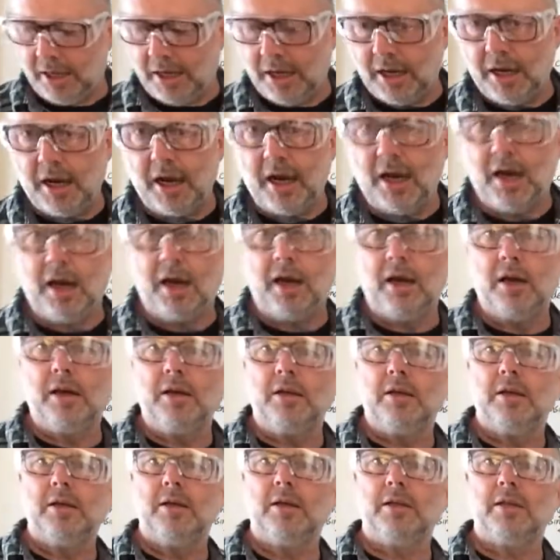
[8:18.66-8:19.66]

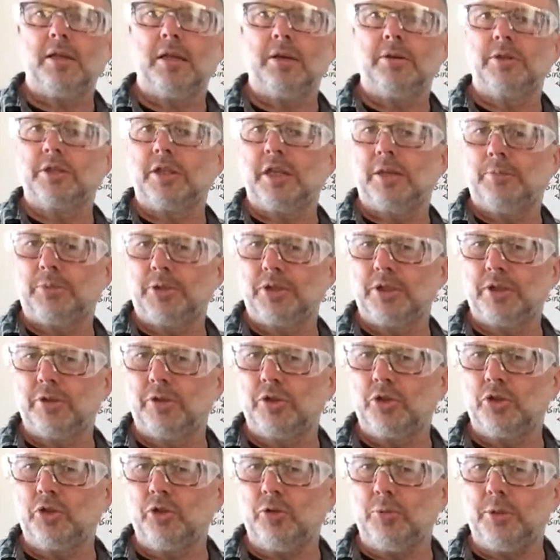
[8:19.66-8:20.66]
There was an episode of
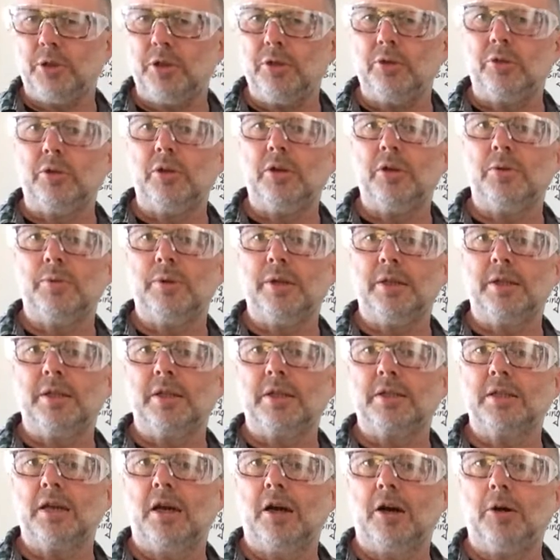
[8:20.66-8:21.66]
Scooby-Doo with a
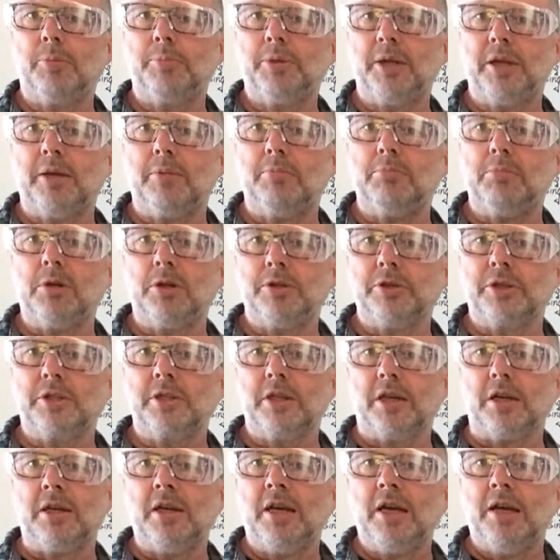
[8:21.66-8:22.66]
tar pit
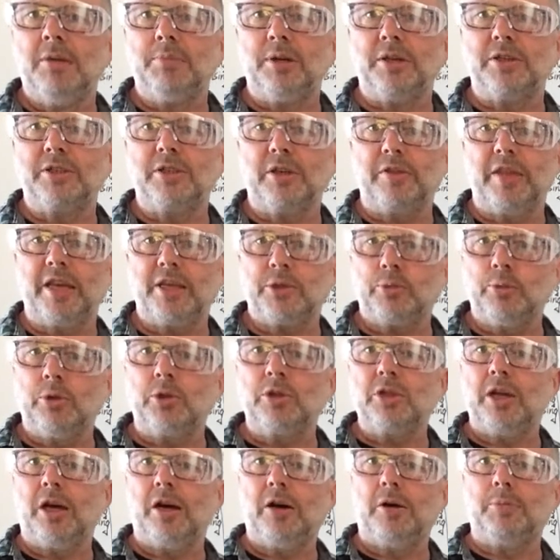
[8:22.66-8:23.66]
monster. But so that's
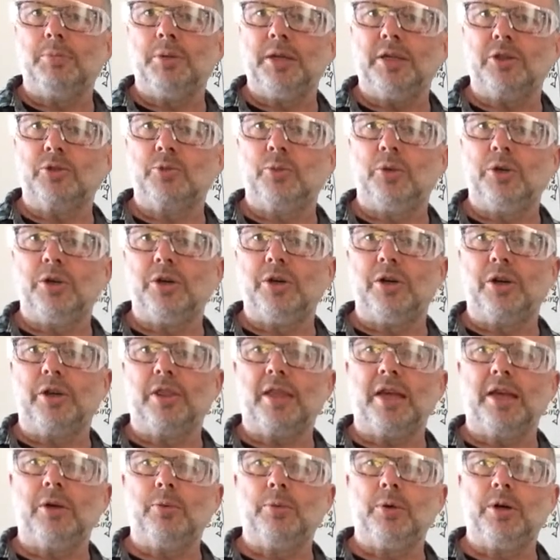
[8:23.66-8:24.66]
what tar pits were.
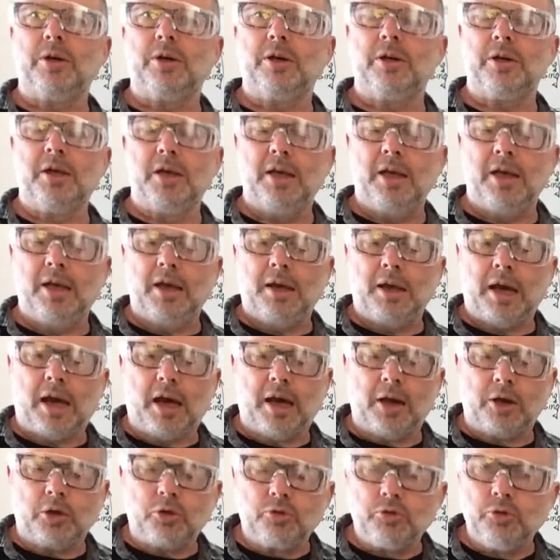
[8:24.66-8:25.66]
They were
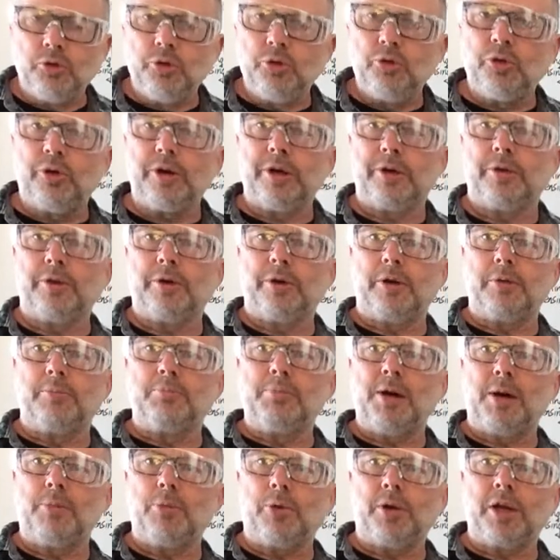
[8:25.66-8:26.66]
crude oil that had
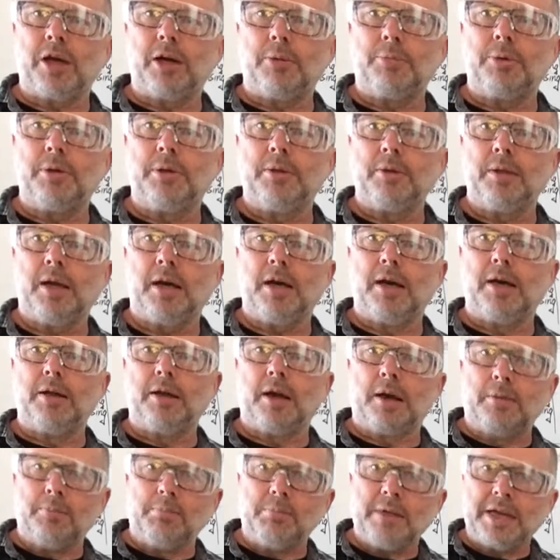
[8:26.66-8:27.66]
bubbled up
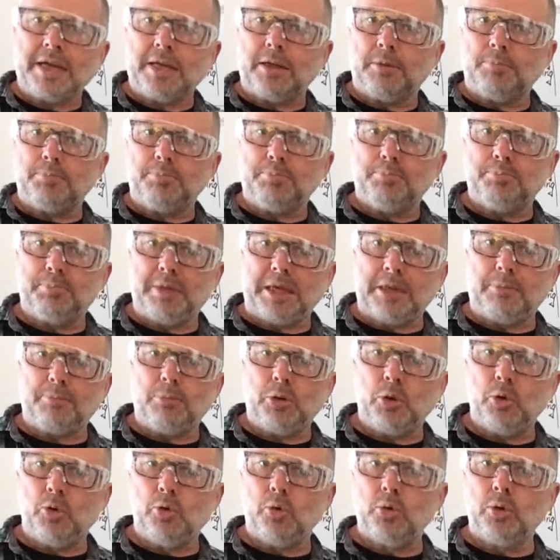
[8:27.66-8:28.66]
and made a big
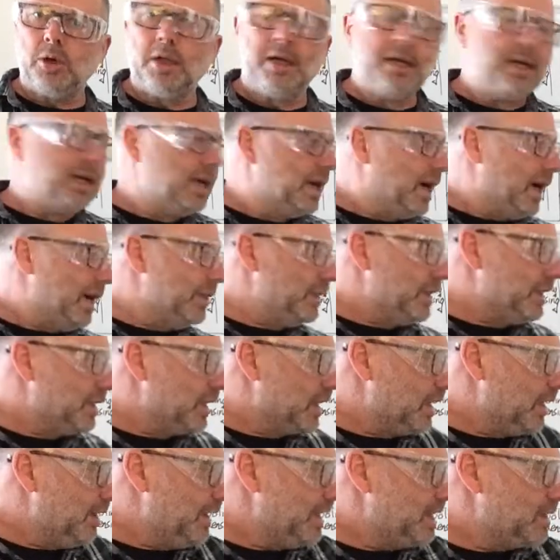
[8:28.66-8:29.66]
pool, and then
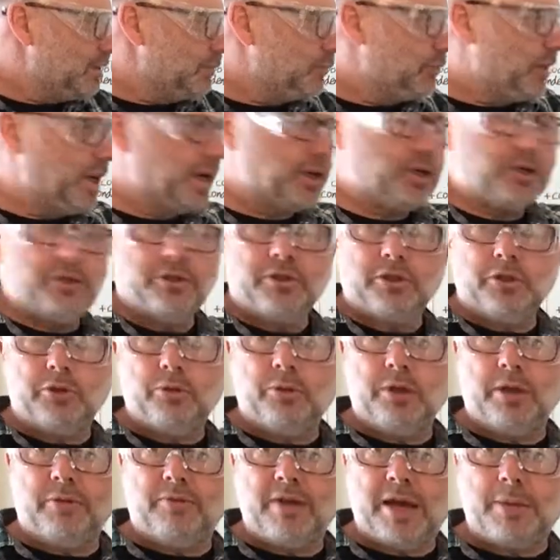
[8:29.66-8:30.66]
the lighter fractions had
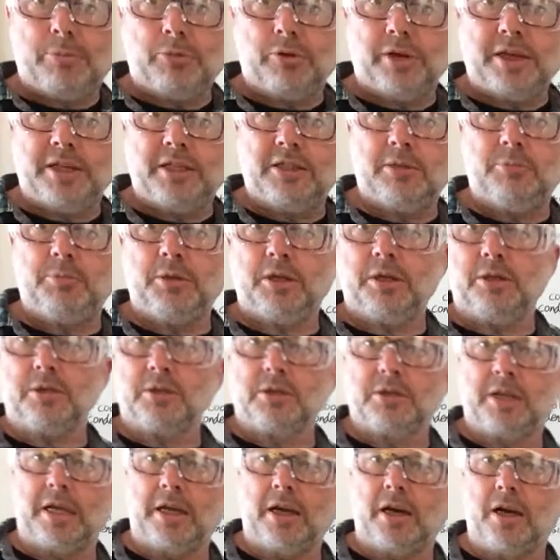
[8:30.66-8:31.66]
all evaporated
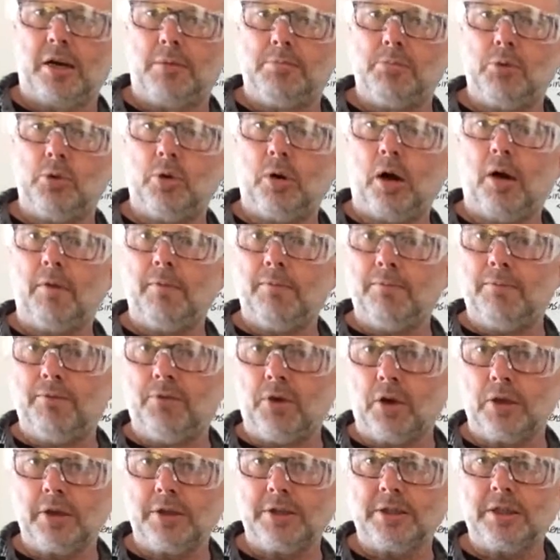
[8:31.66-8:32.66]
because they are more
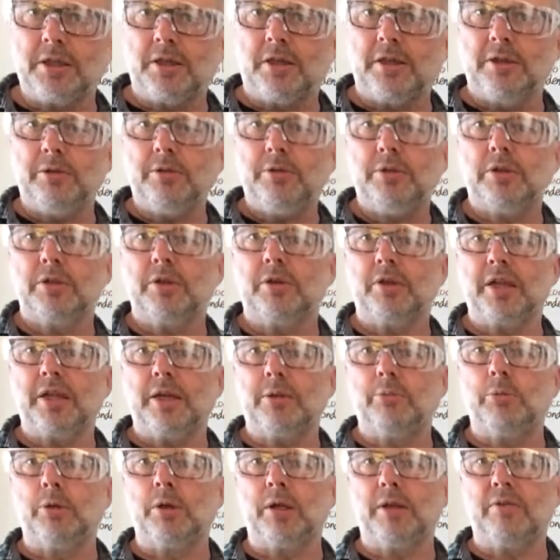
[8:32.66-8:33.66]
volatile, so they
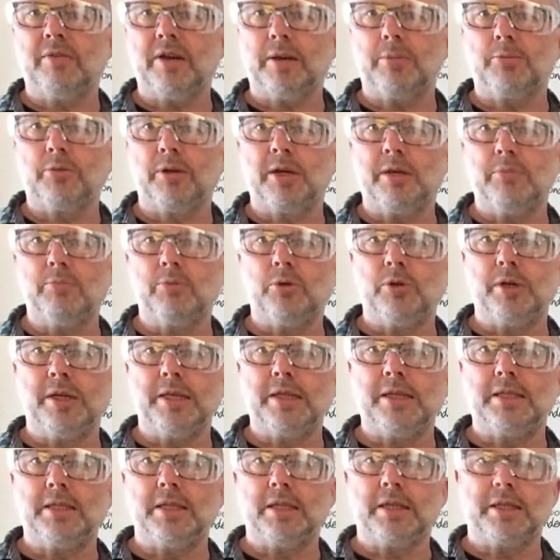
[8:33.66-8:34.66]
will evaporate more
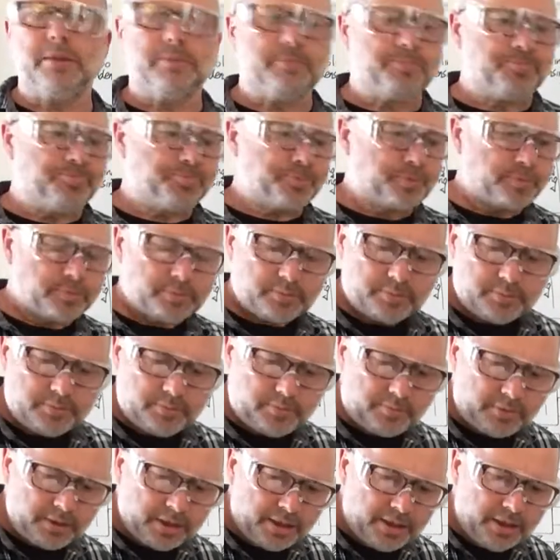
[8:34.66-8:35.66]
easily.
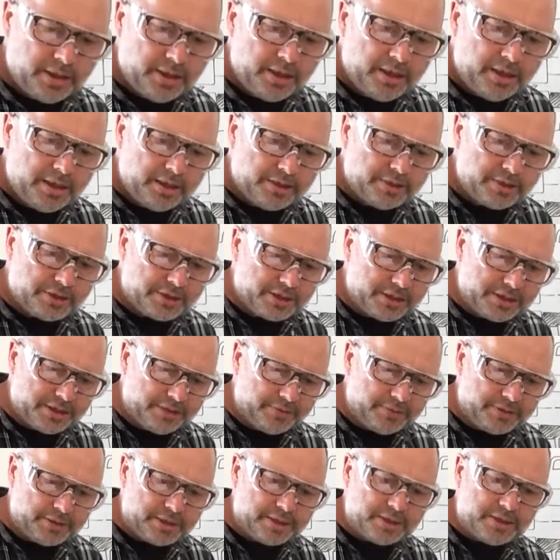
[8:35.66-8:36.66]
Just
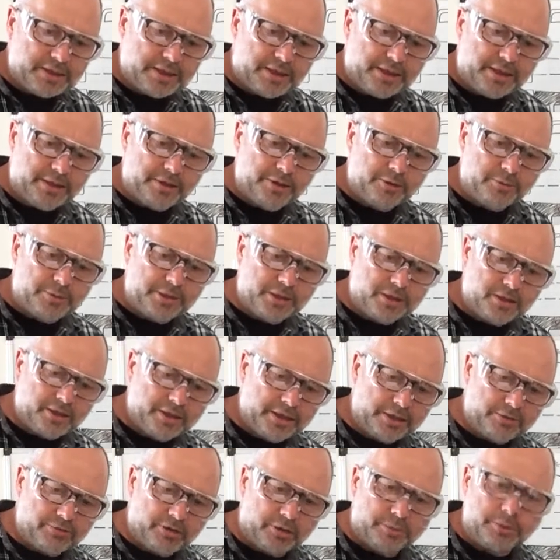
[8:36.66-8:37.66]
leaving the sticky goo
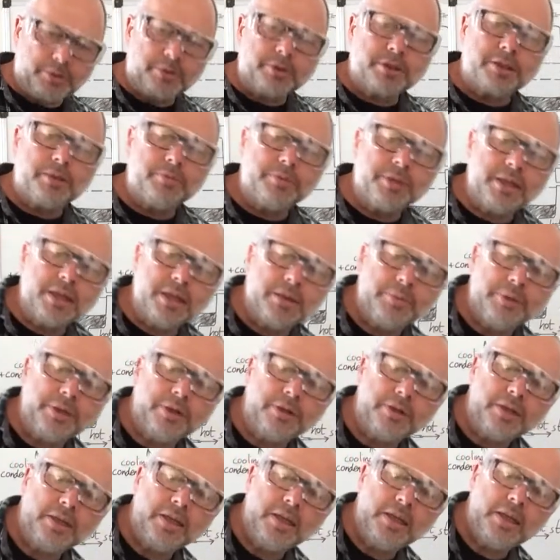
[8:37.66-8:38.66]
behind. Right, we've got something going
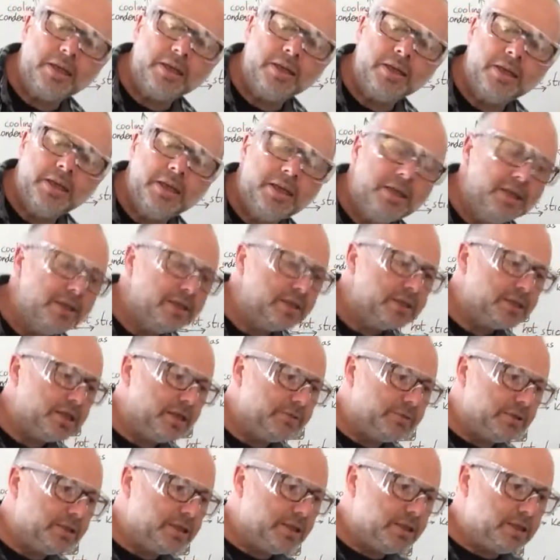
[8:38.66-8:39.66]
on here.
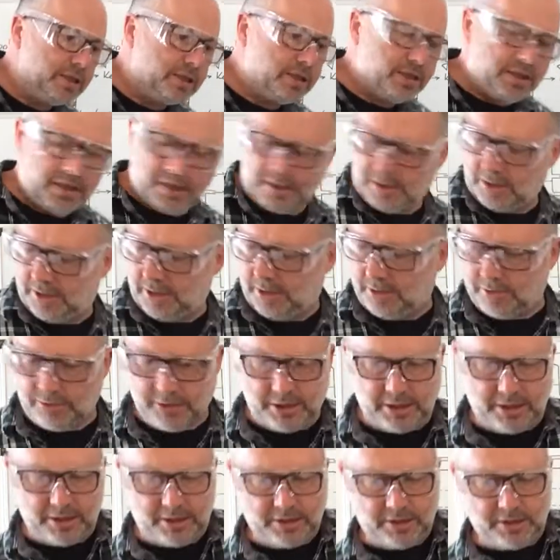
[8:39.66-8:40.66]
76
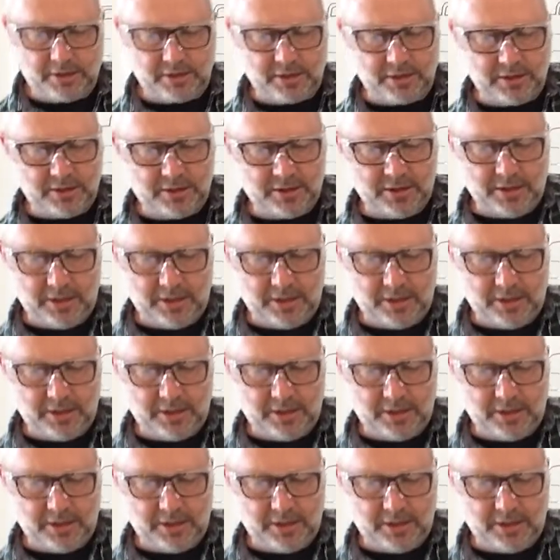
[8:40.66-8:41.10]
degrees.